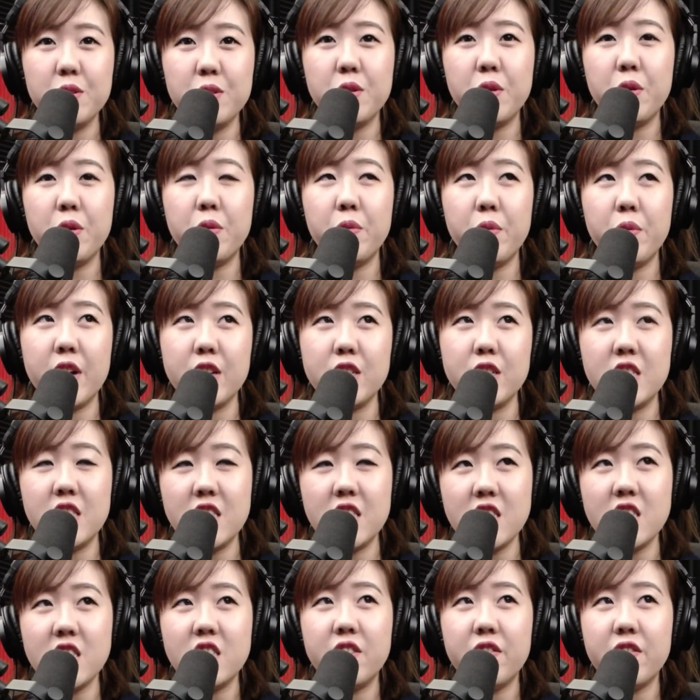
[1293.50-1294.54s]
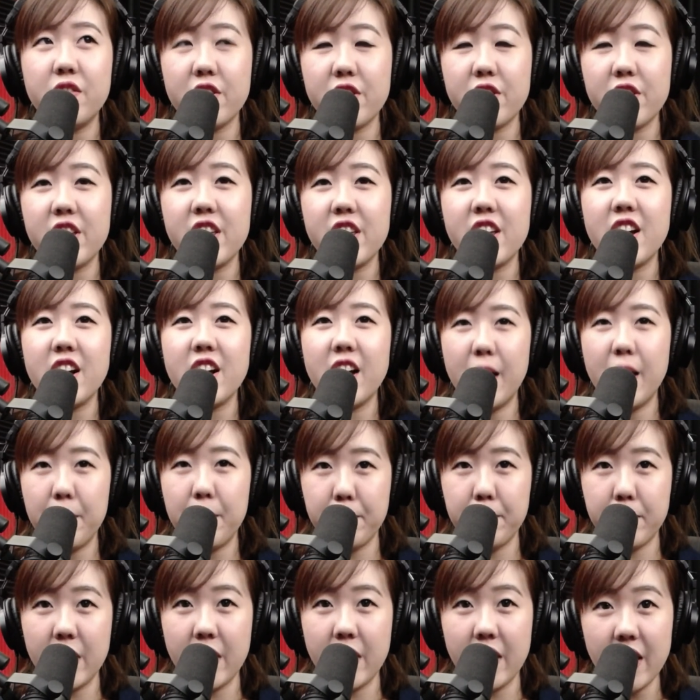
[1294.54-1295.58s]
So we are still a very young
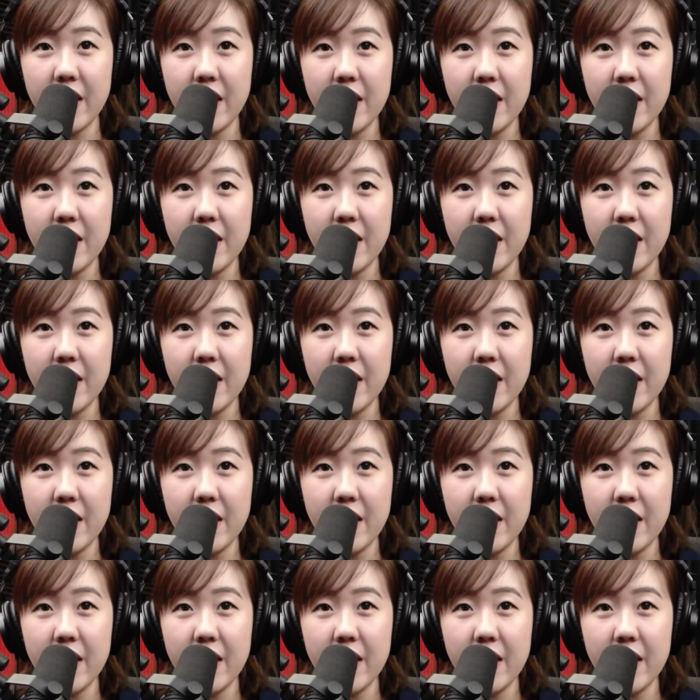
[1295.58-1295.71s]
company.